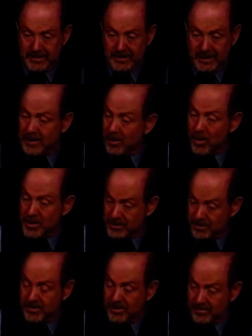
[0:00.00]
I know I
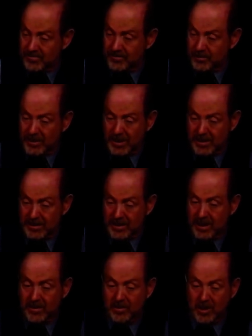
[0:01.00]
shouldn't have, but I
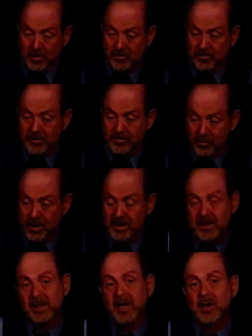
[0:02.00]
got her number from a friend
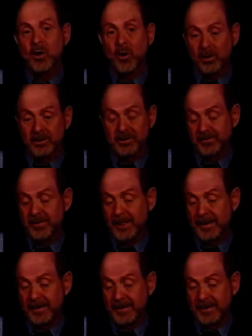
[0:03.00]
and I called her.
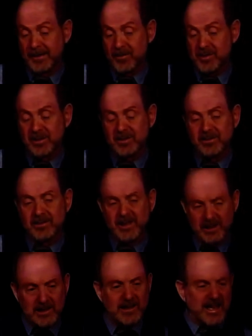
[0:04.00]
It was a
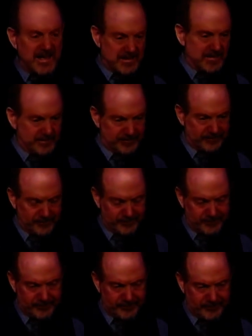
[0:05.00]
little late.
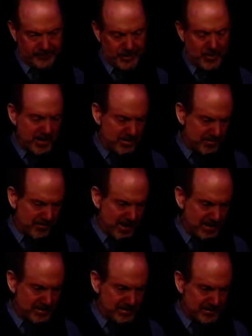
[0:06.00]
As a matter of
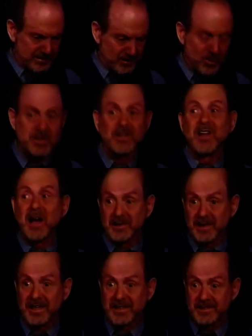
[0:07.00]
fact, it was a lot
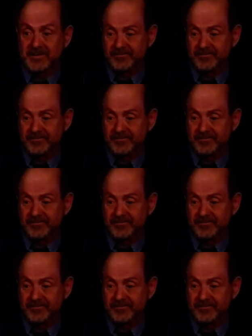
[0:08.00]
late.